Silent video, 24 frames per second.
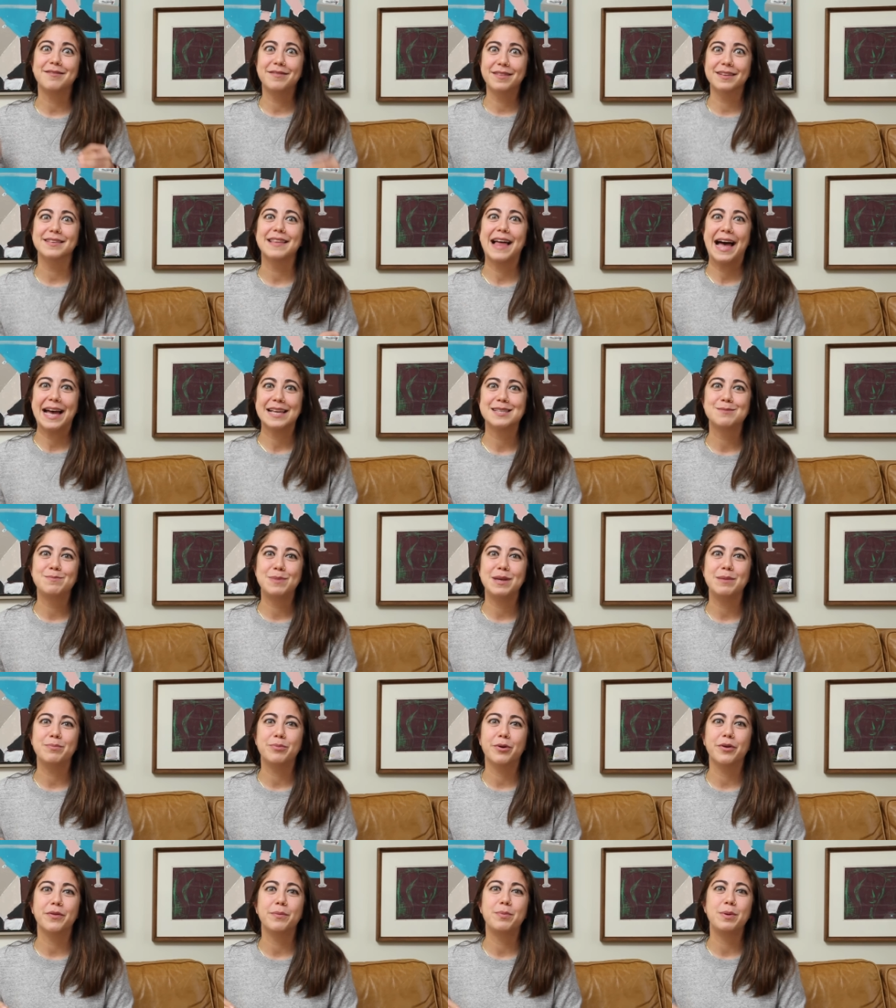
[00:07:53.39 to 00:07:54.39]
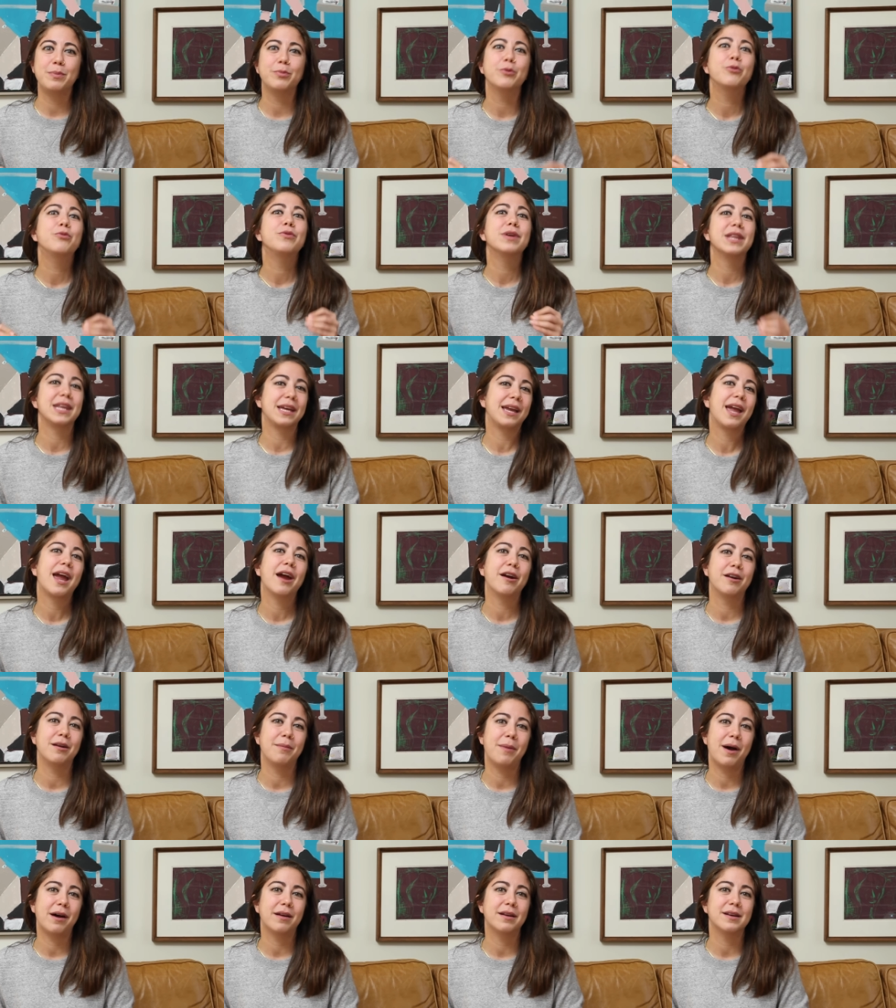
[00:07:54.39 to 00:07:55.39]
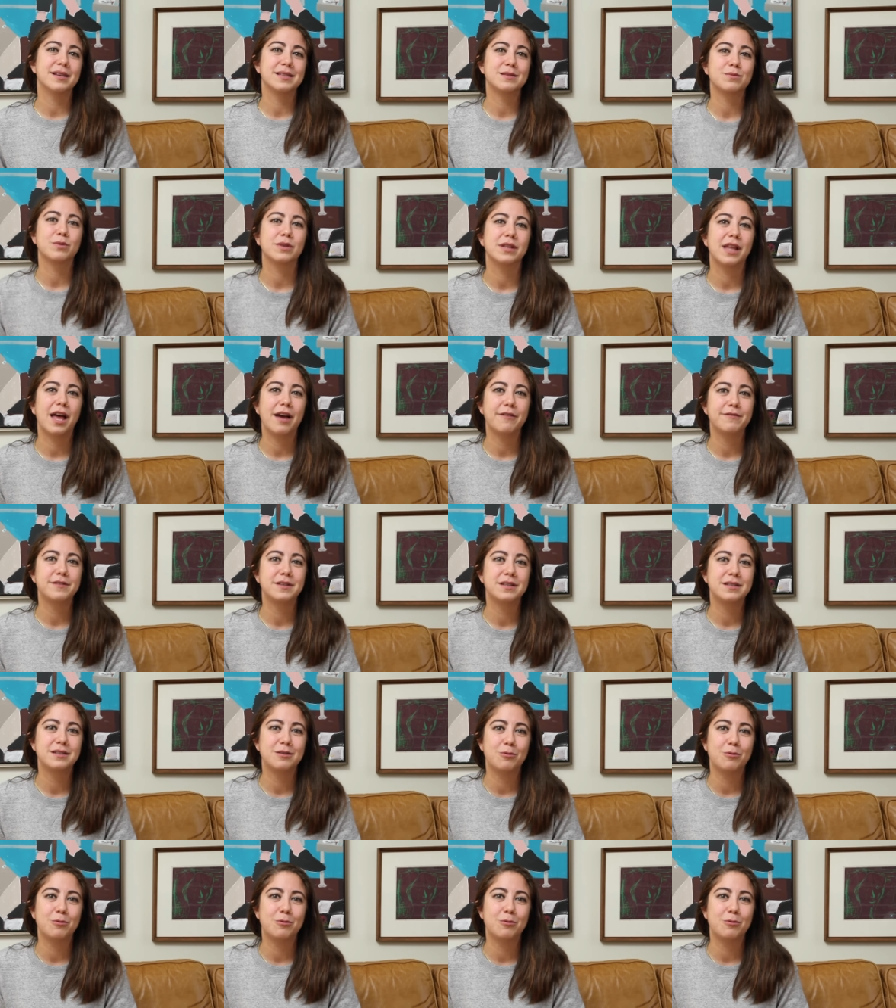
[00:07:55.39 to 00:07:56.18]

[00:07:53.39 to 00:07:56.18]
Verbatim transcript: of the last people. The people who really cared about us were left